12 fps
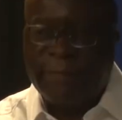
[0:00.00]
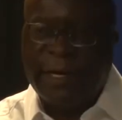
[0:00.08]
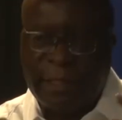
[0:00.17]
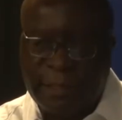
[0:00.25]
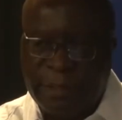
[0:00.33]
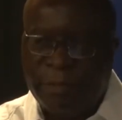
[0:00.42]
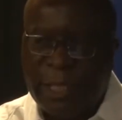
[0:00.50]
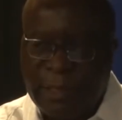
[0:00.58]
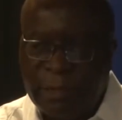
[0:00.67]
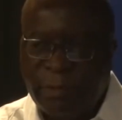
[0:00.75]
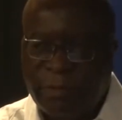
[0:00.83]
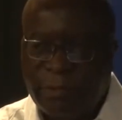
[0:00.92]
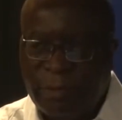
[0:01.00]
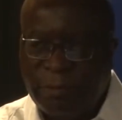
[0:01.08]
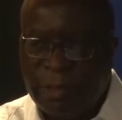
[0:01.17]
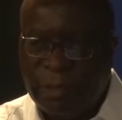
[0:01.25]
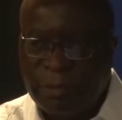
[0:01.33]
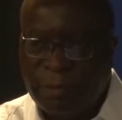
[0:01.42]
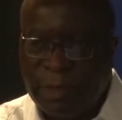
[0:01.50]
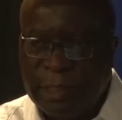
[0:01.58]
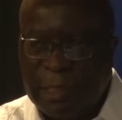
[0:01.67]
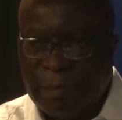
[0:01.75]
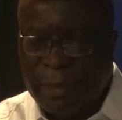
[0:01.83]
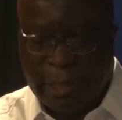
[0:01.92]
varies depending on from mill to mill.
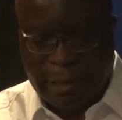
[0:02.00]
I mean,